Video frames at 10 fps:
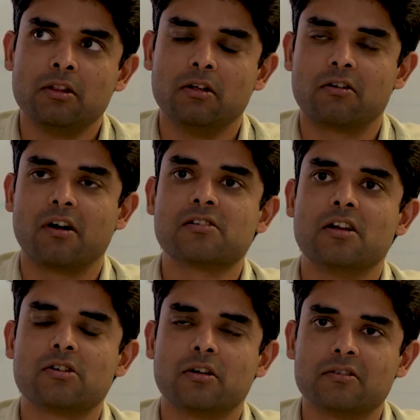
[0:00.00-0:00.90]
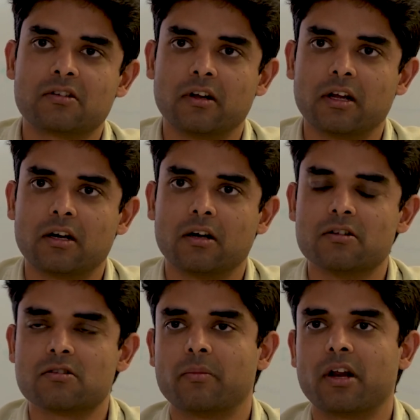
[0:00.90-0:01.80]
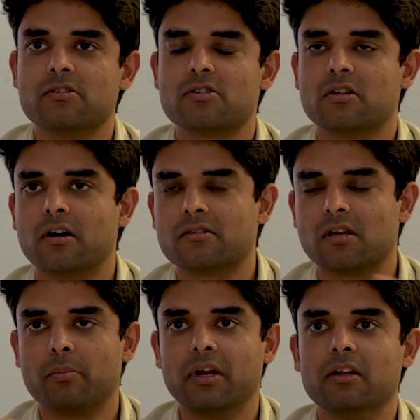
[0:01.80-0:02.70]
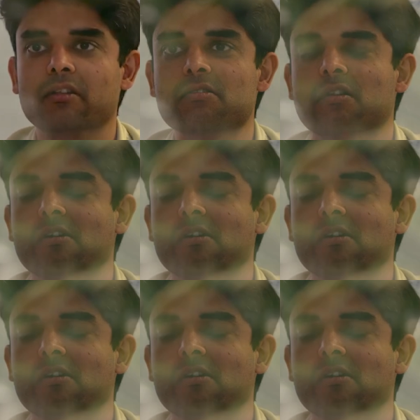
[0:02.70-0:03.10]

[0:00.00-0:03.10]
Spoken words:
the translation is correct and the summarization that is happening in this